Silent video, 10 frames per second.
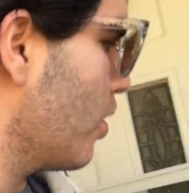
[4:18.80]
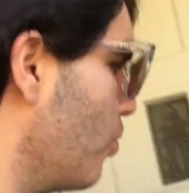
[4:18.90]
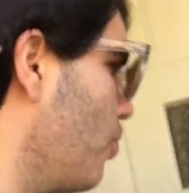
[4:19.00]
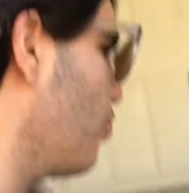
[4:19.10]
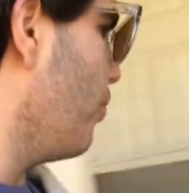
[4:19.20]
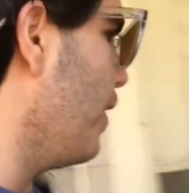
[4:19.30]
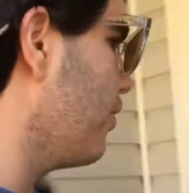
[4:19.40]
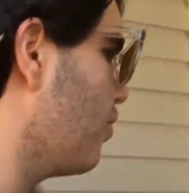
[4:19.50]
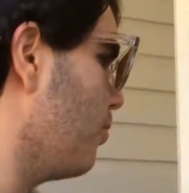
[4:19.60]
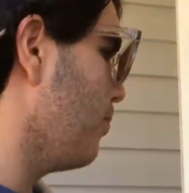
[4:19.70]
go use the
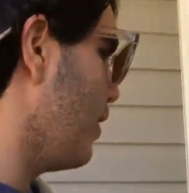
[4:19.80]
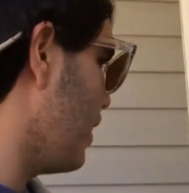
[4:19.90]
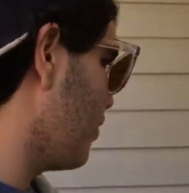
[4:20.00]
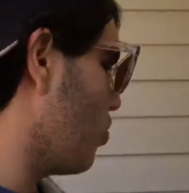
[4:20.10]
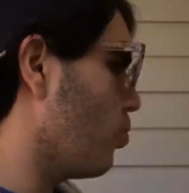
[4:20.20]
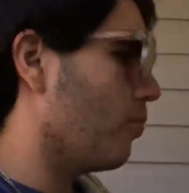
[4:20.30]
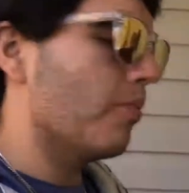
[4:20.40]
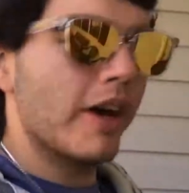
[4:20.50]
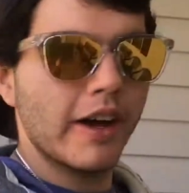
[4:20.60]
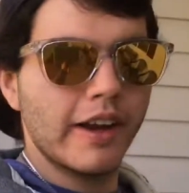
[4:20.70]
restroom. Then I told him
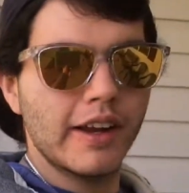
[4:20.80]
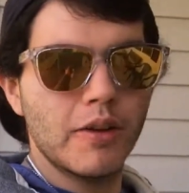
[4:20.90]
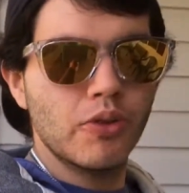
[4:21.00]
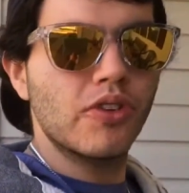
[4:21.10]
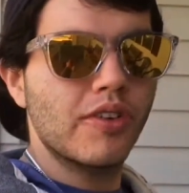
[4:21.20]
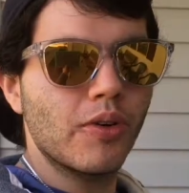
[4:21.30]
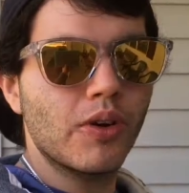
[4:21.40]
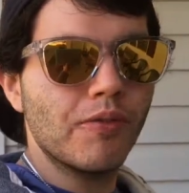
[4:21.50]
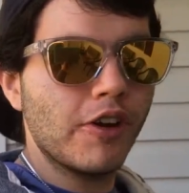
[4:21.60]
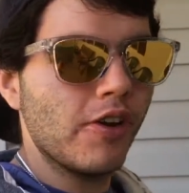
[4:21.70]
about it, and he was still
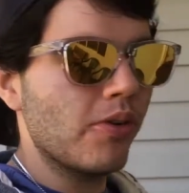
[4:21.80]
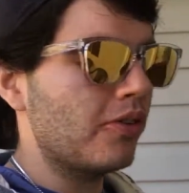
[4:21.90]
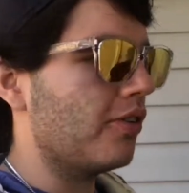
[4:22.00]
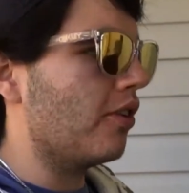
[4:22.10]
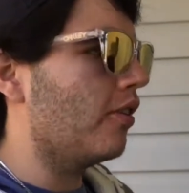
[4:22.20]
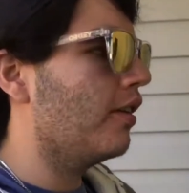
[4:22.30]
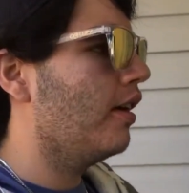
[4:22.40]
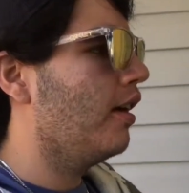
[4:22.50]
confused. So